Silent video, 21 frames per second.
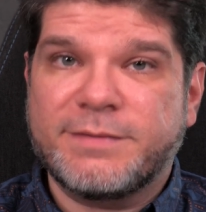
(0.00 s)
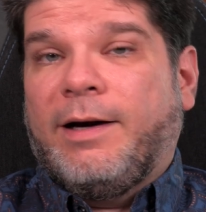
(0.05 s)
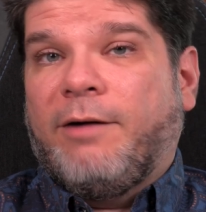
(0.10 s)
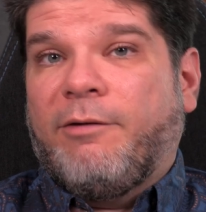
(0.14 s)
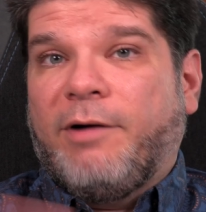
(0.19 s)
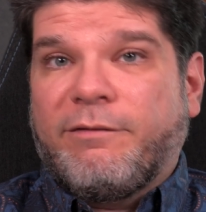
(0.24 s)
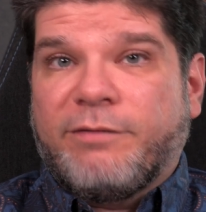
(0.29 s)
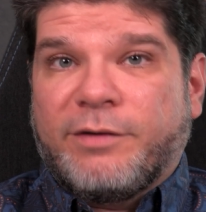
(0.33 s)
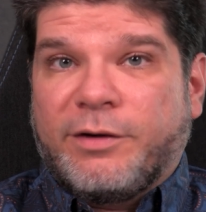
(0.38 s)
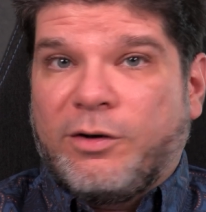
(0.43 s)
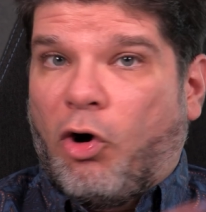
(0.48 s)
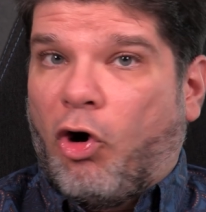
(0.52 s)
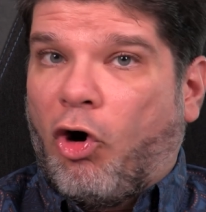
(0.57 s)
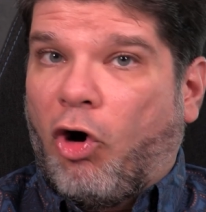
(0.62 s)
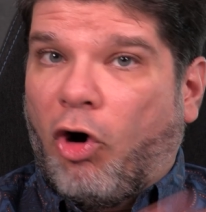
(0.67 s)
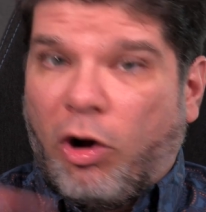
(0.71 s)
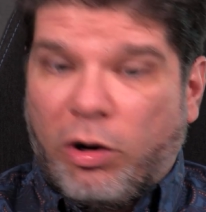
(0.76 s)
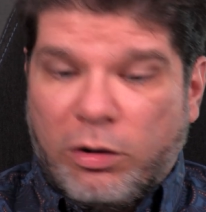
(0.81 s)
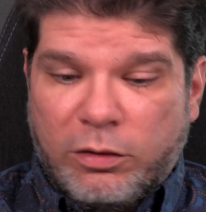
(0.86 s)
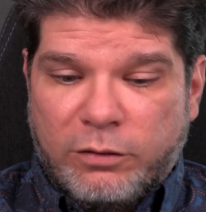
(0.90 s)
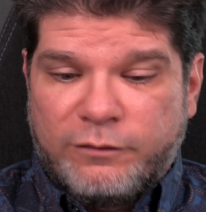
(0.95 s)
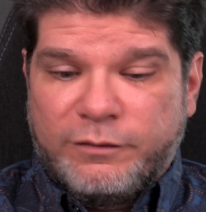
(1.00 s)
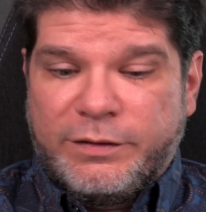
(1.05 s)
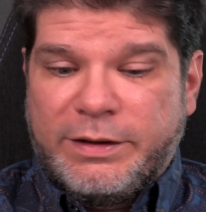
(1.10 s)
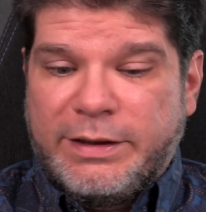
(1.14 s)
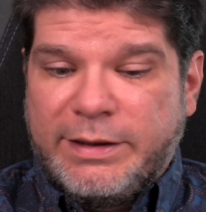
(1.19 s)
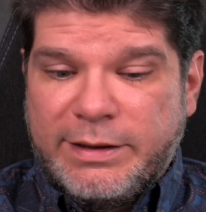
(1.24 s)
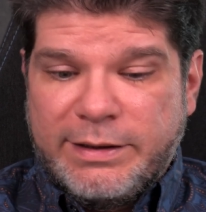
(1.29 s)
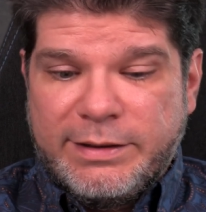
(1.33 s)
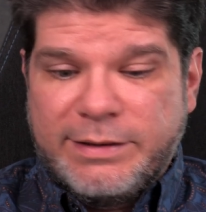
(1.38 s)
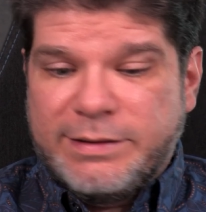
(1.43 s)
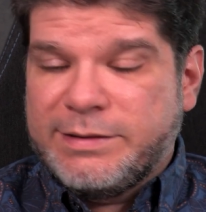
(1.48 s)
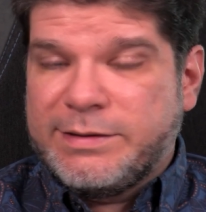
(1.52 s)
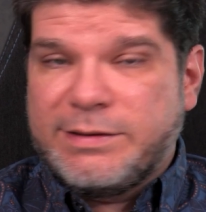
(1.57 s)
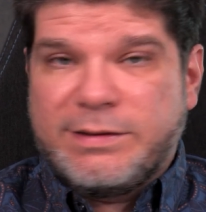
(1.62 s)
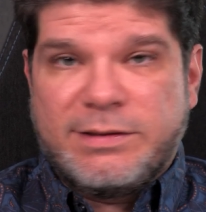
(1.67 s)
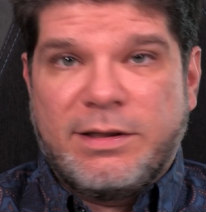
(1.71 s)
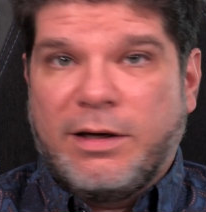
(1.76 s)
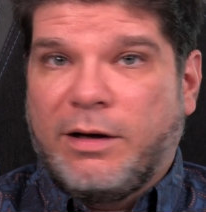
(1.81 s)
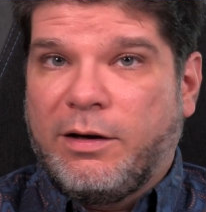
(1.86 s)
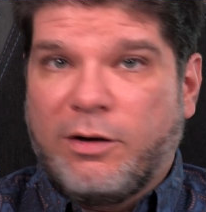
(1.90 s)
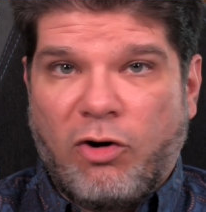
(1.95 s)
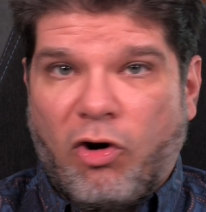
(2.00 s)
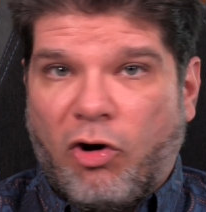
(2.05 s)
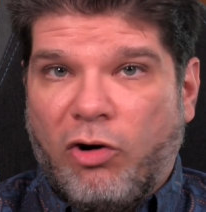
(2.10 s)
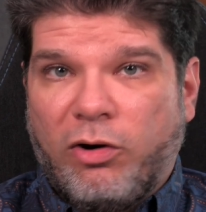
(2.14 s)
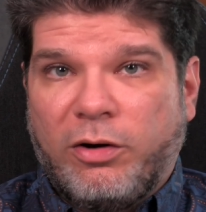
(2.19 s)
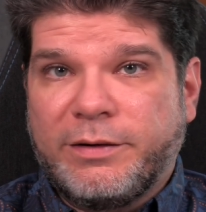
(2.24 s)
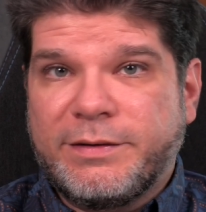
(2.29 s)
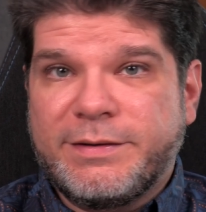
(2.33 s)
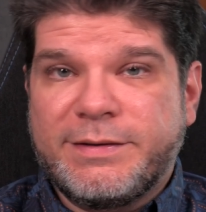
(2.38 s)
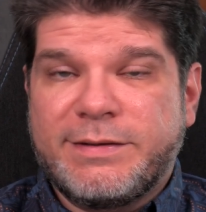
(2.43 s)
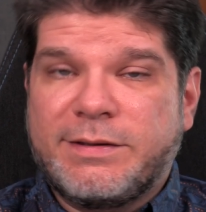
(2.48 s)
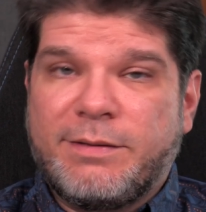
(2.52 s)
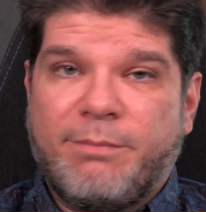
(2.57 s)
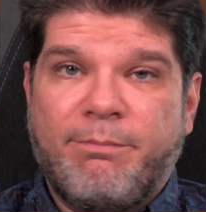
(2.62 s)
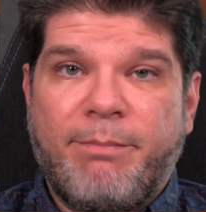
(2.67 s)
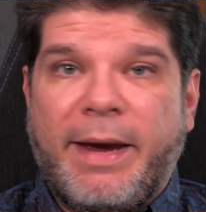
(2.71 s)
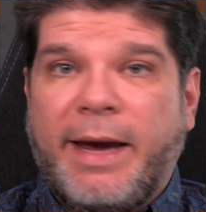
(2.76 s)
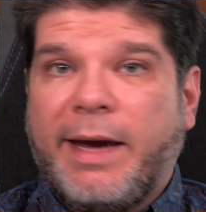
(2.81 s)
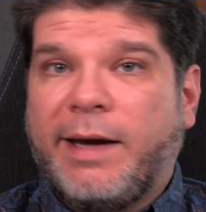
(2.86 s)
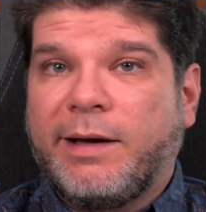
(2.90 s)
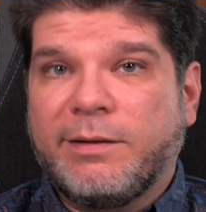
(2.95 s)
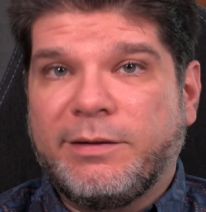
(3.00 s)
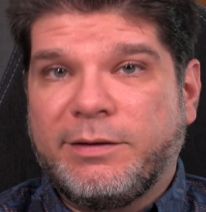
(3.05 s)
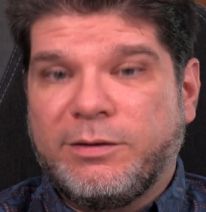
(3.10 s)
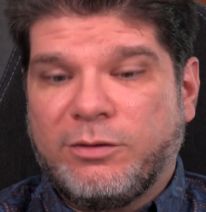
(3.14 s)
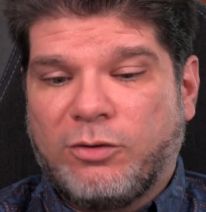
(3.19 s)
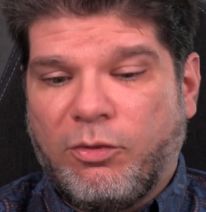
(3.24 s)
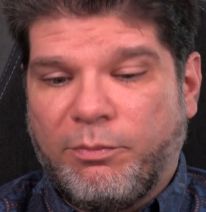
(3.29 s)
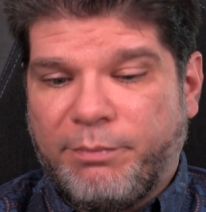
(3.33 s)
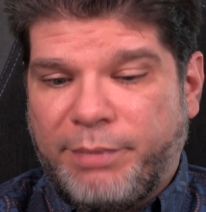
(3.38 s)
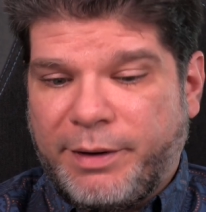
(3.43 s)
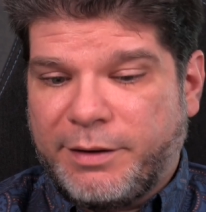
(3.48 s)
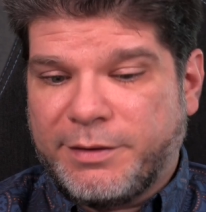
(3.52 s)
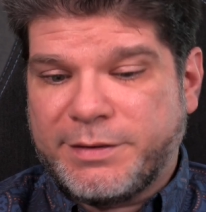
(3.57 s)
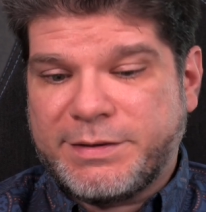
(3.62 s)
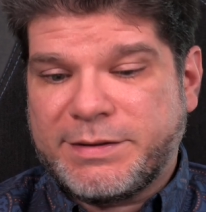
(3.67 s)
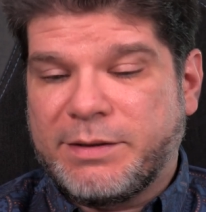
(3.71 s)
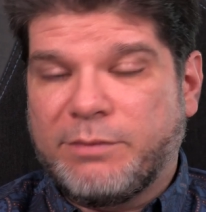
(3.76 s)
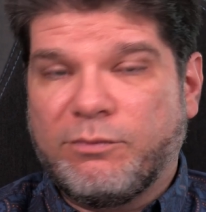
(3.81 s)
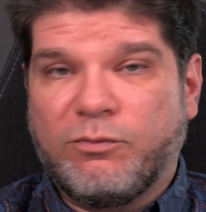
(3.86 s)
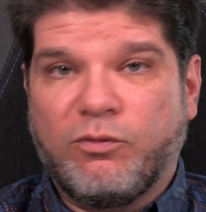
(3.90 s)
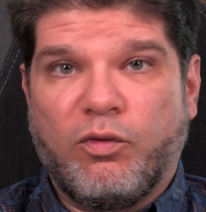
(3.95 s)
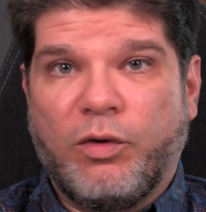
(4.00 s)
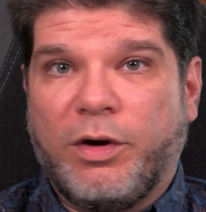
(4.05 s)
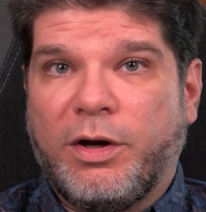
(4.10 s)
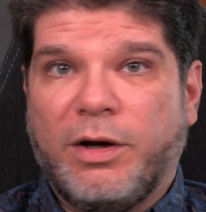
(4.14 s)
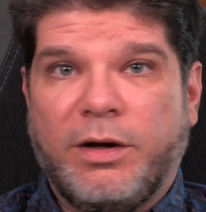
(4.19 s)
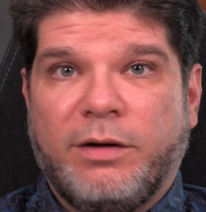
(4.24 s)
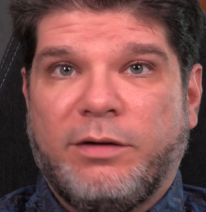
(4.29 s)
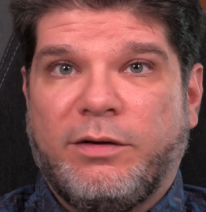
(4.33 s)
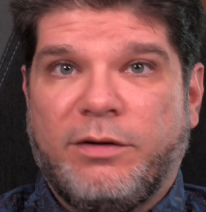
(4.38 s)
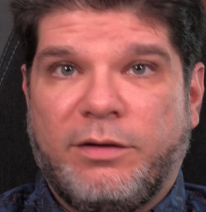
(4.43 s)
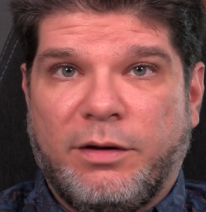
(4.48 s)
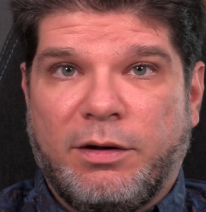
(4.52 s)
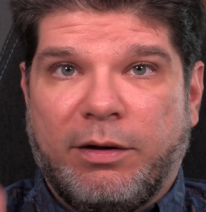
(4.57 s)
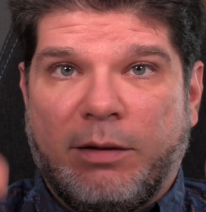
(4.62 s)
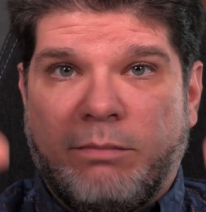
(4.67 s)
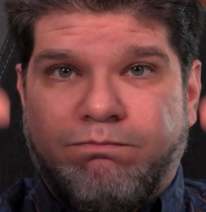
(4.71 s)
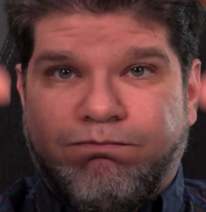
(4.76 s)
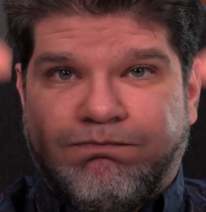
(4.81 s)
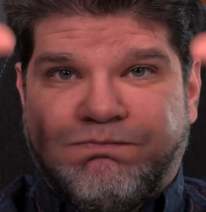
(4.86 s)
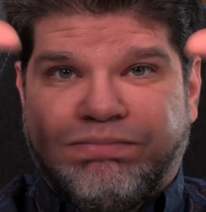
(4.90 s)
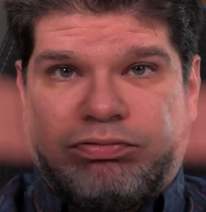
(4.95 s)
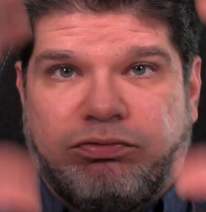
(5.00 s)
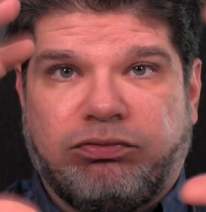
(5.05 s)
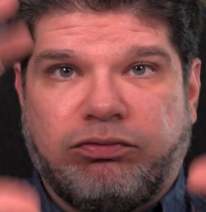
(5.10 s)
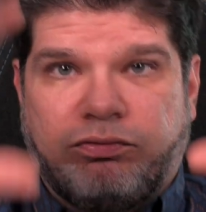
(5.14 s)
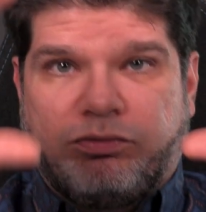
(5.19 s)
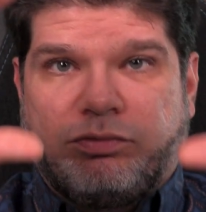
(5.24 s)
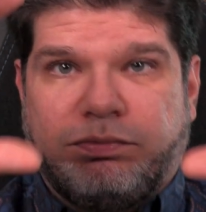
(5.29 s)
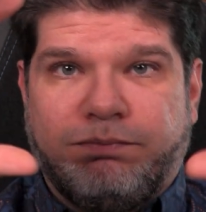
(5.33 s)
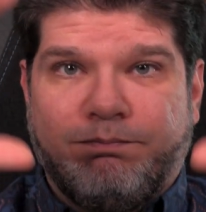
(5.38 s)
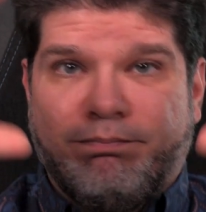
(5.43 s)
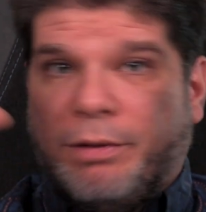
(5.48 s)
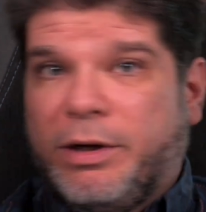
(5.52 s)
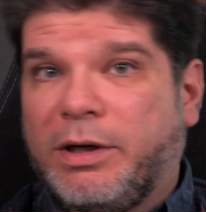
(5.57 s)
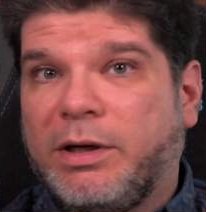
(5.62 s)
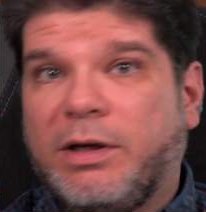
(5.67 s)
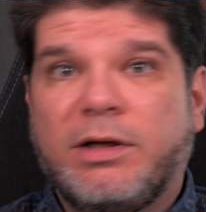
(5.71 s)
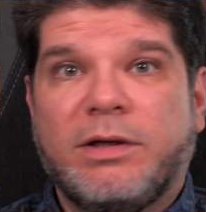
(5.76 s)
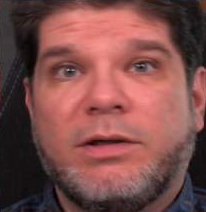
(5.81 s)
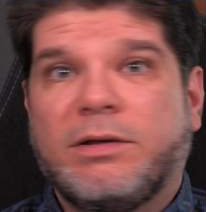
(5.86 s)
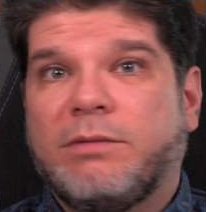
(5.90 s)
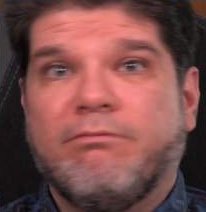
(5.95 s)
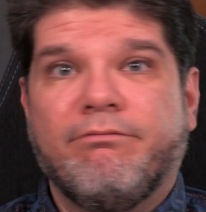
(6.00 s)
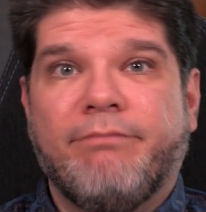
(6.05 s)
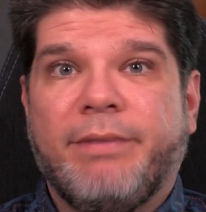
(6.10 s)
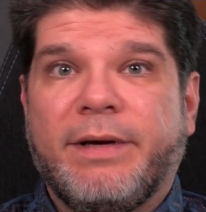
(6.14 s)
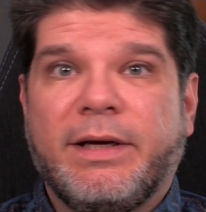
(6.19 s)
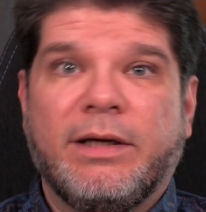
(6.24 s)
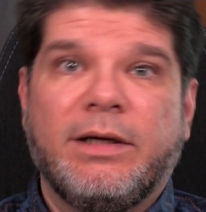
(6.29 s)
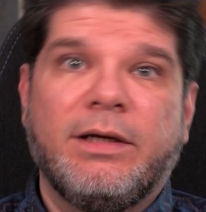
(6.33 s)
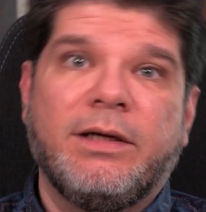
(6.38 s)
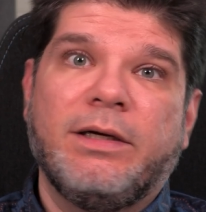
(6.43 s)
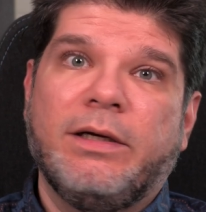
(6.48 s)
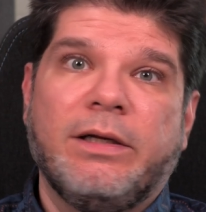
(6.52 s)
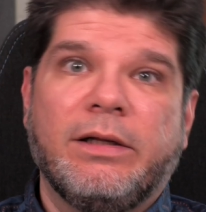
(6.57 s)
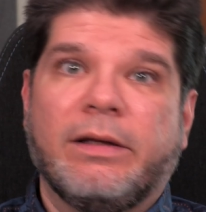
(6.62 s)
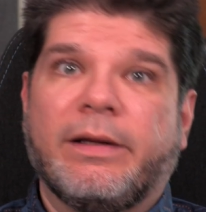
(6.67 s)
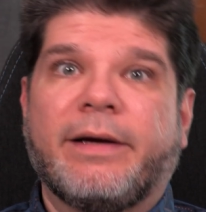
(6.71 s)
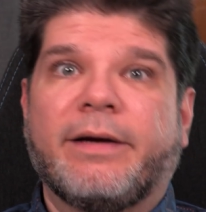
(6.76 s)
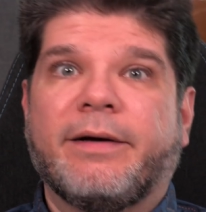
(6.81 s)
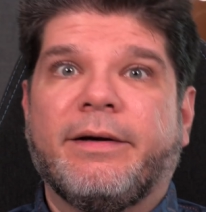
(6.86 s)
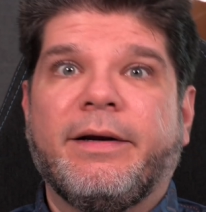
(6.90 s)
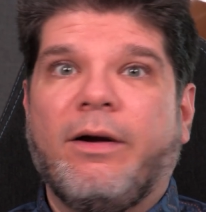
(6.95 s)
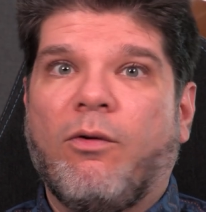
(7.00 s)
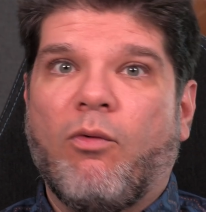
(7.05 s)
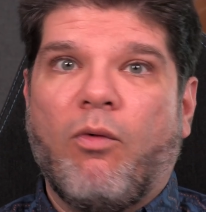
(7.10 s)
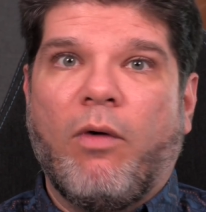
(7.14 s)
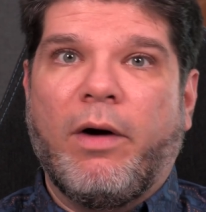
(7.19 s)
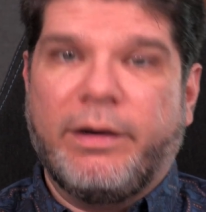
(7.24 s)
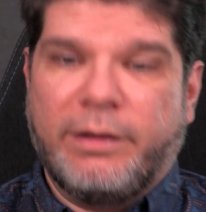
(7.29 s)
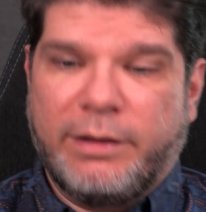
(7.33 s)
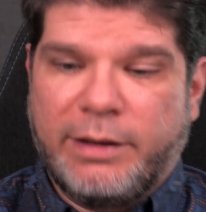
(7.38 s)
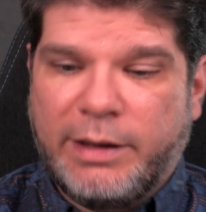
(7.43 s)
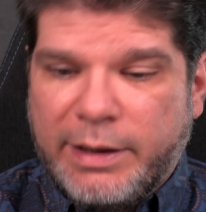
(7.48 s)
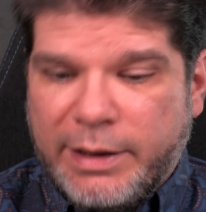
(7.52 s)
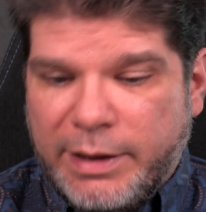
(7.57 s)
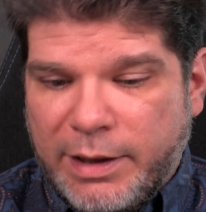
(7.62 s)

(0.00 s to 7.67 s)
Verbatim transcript: However, all of these cons pale in comparison with the big, big glaring one,